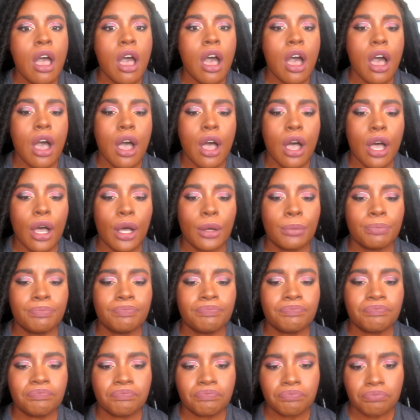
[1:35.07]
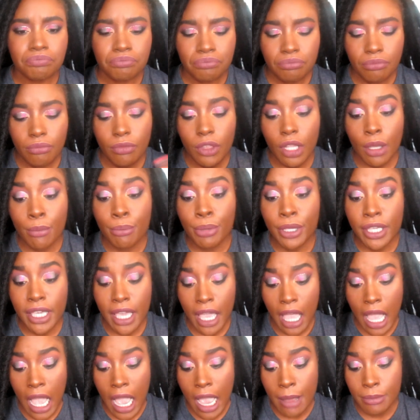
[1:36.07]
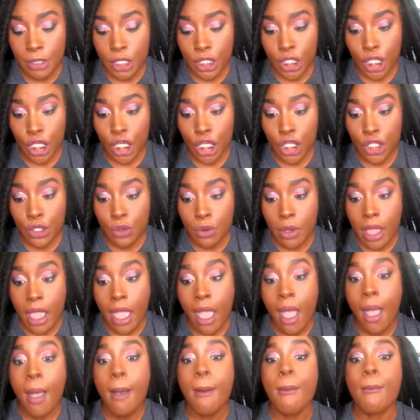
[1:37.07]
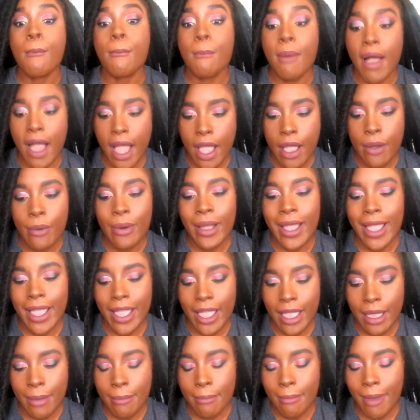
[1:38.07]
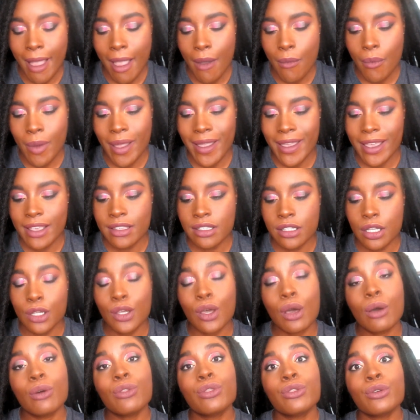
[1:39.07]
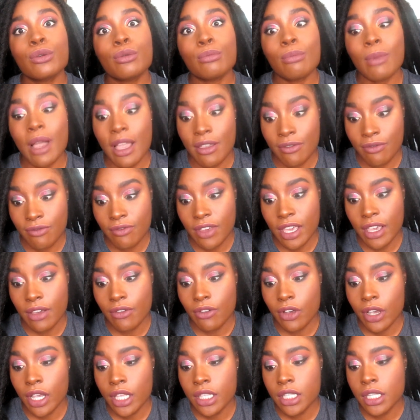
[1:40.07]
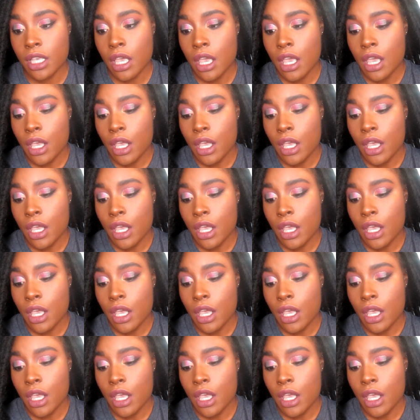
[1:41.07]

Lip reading: But yeah, I'm just going to do it my way, and my way is to go through my favorites.